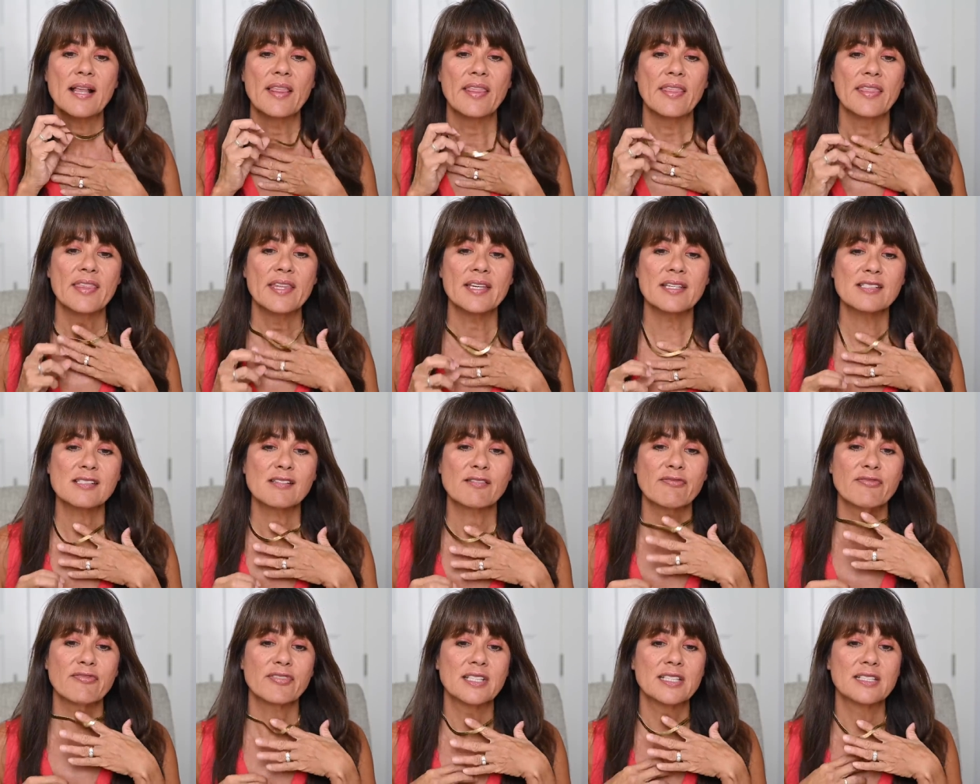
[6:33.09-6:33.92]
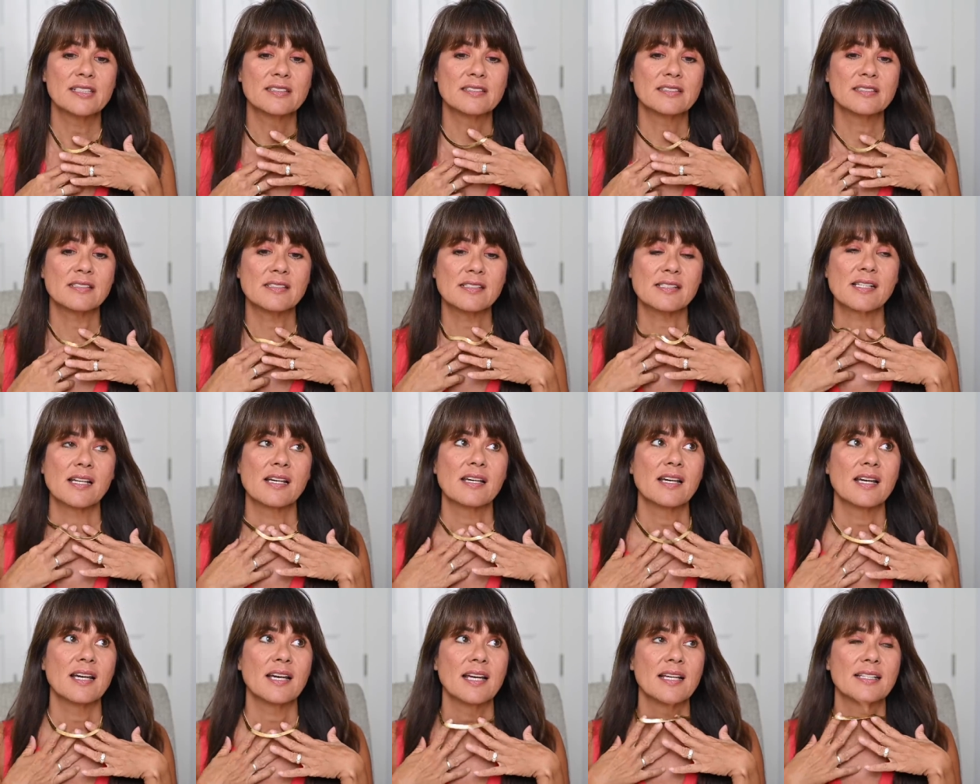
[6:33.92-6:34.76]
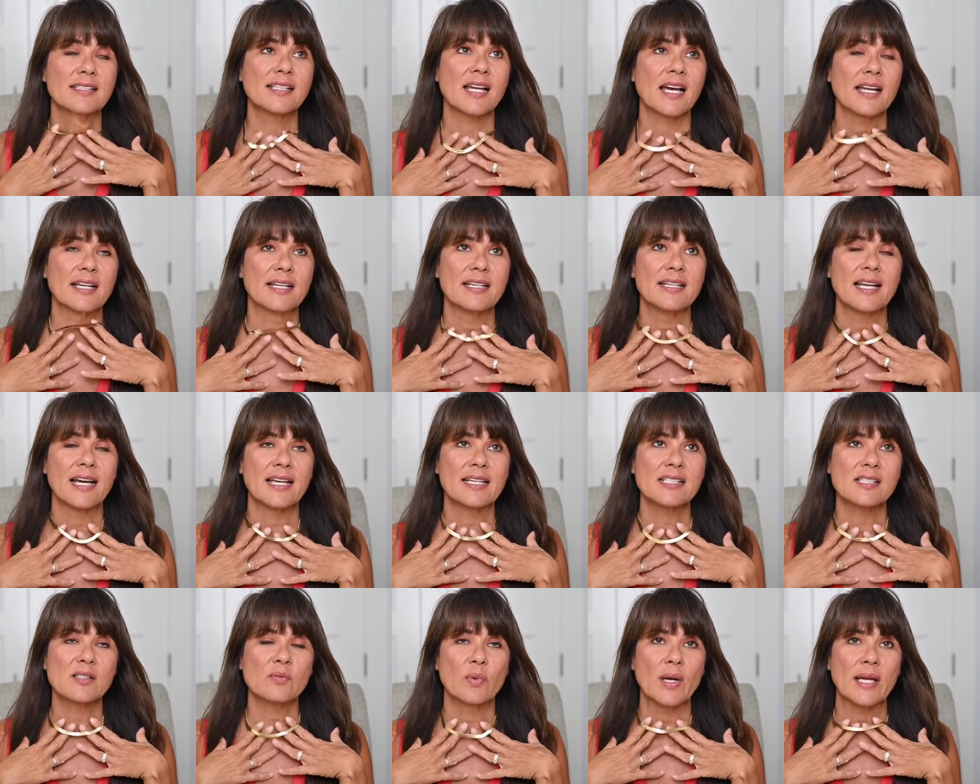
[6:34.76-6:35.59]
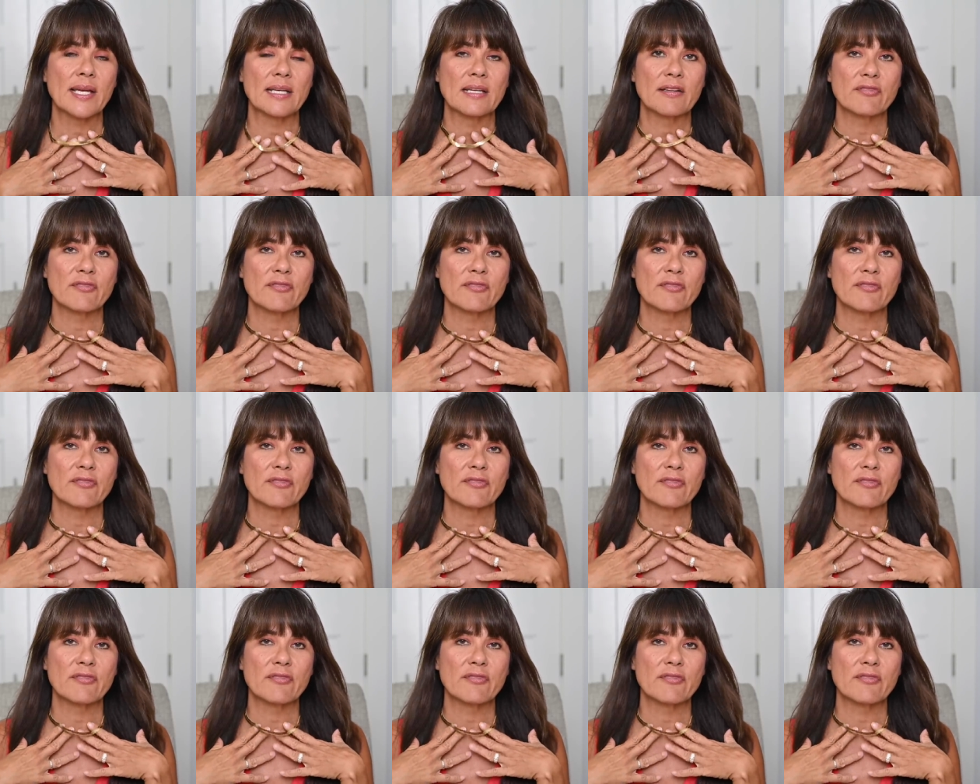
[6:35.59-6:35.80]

This feels, it's got a nice weight.